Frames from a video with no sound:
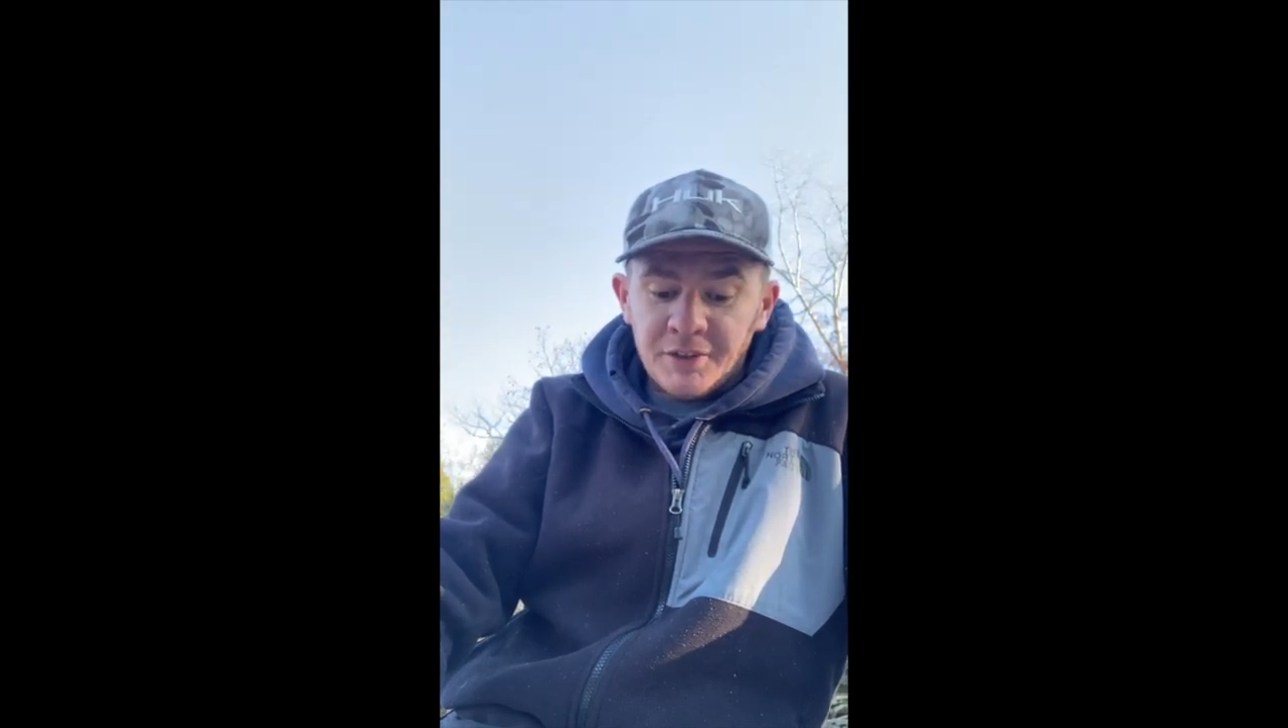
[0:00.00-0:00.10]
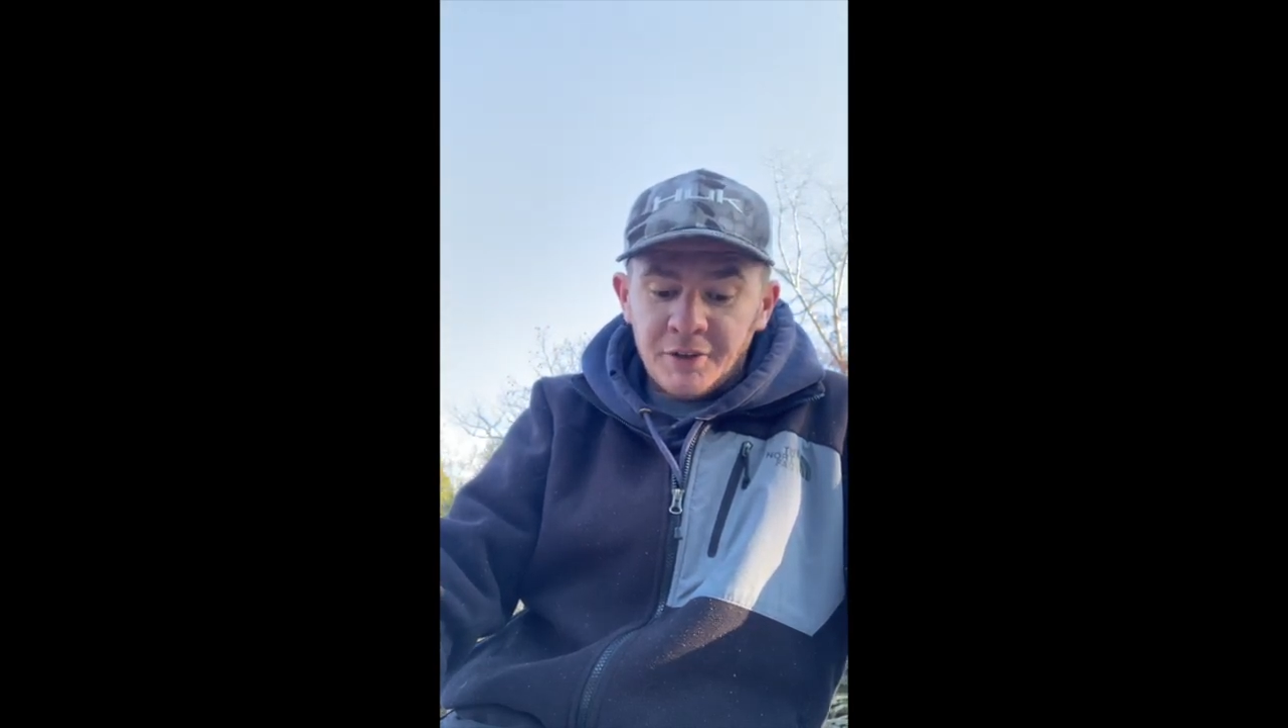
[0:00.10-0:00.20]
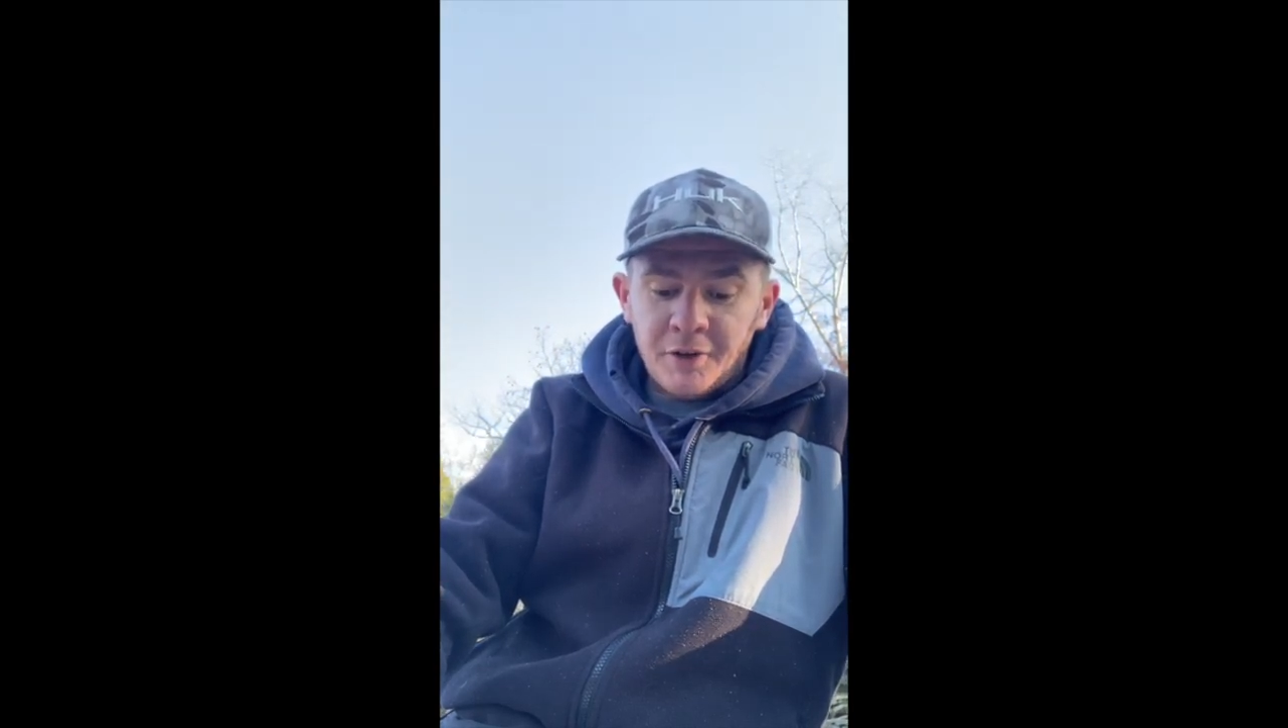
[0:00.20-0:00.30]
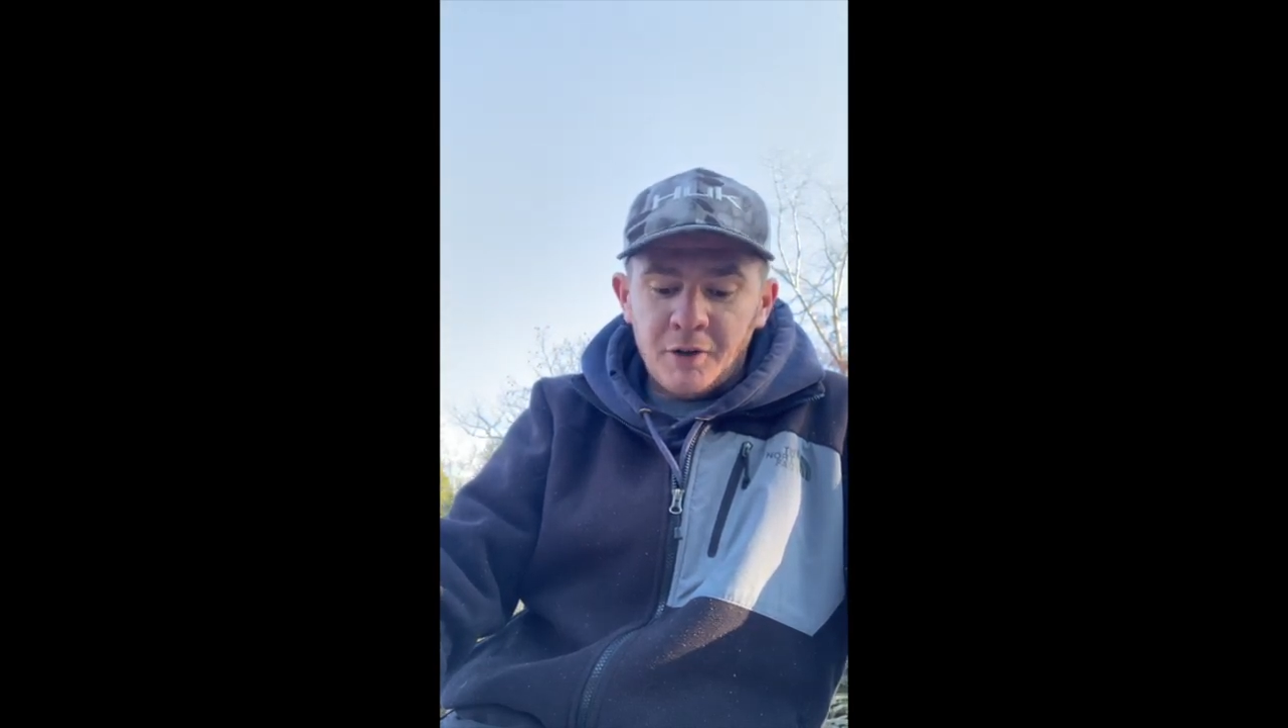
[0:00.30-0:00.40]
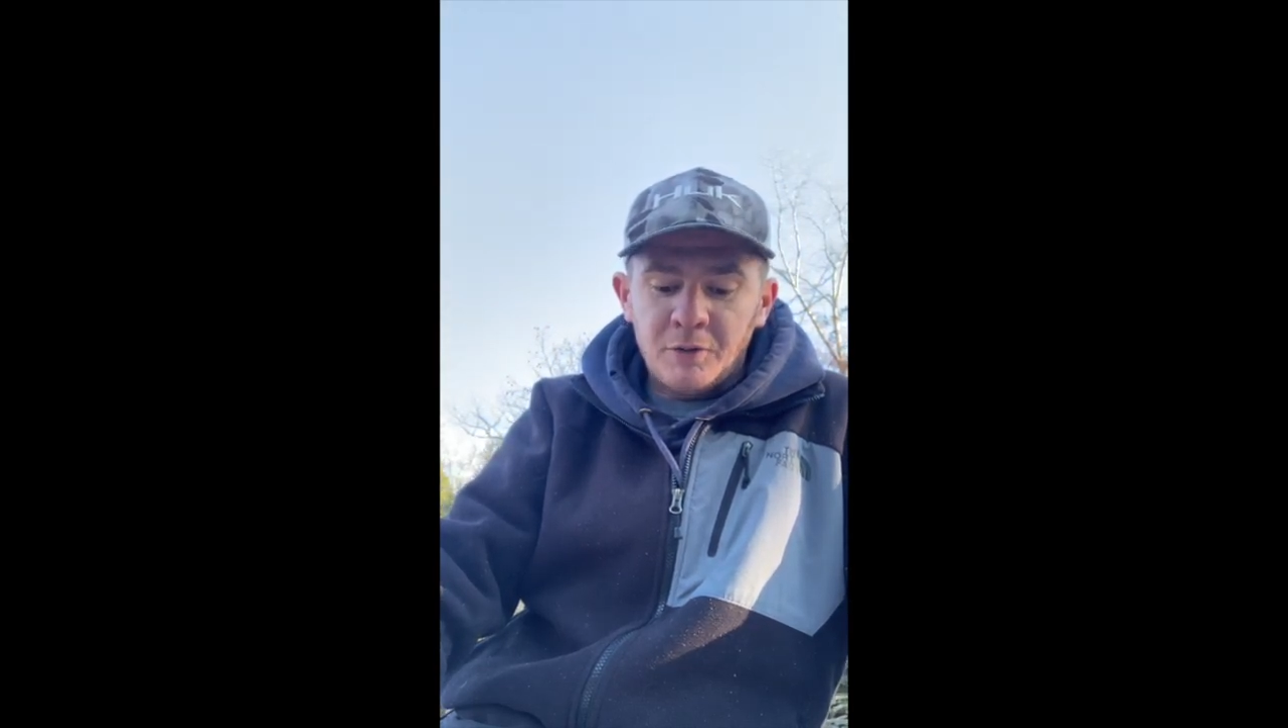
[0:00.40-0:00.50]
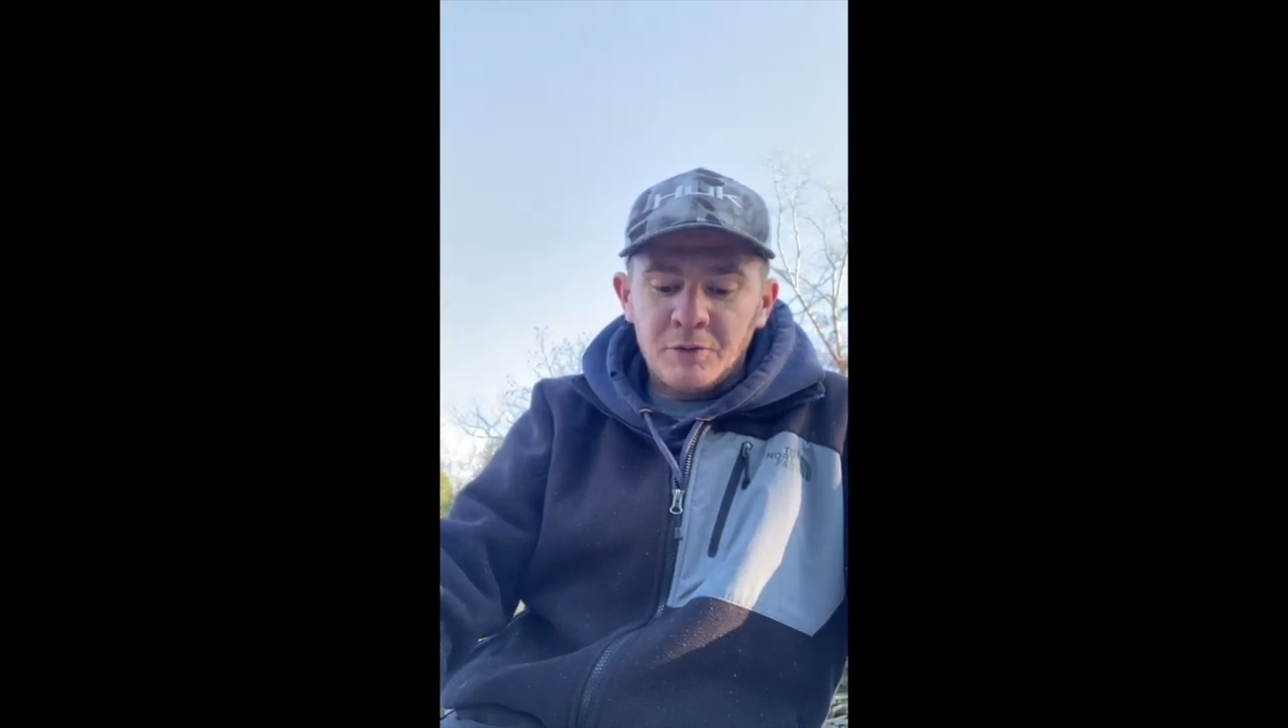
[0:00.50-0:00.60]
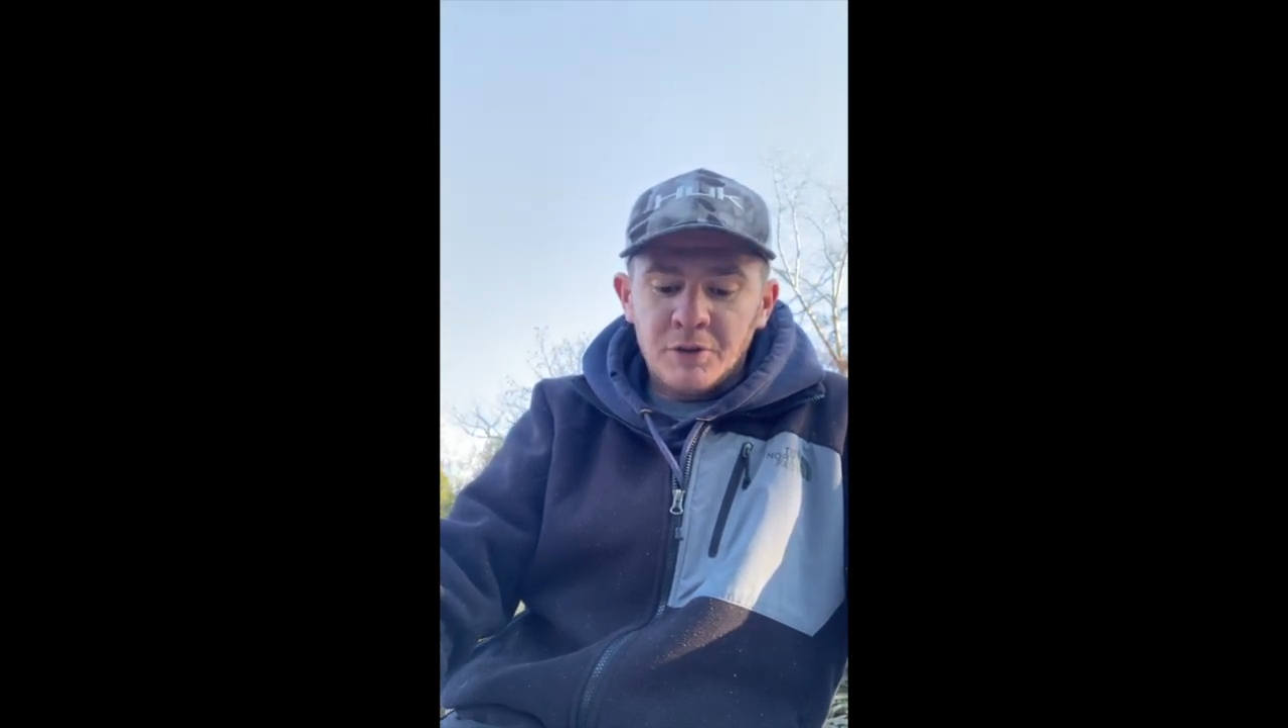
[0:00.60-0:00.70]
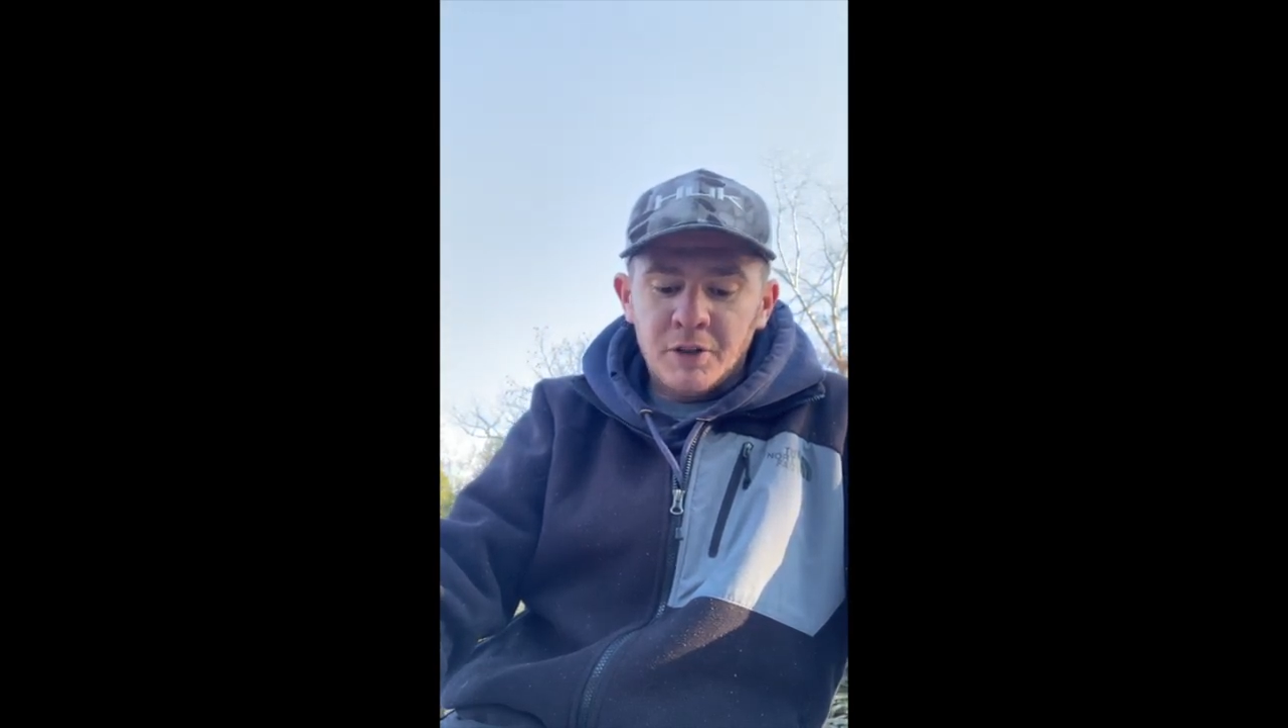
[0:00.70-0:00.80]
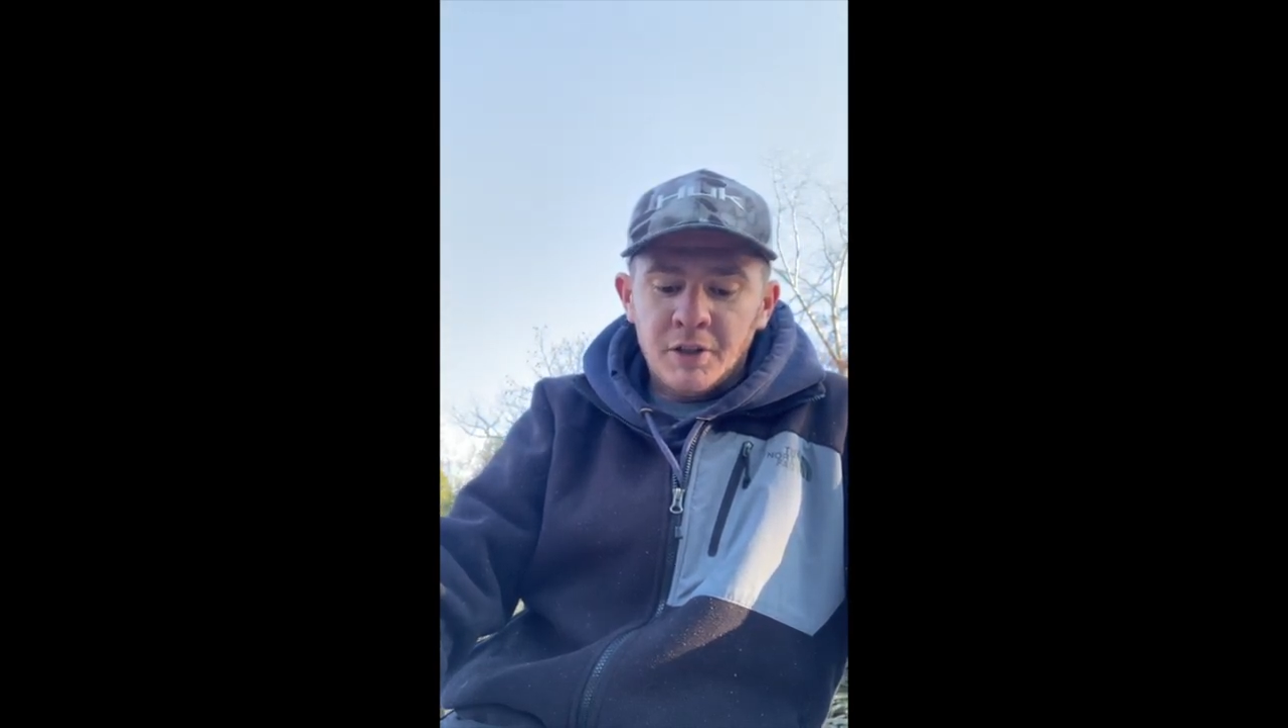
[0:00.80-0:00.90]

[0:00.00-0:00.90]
to those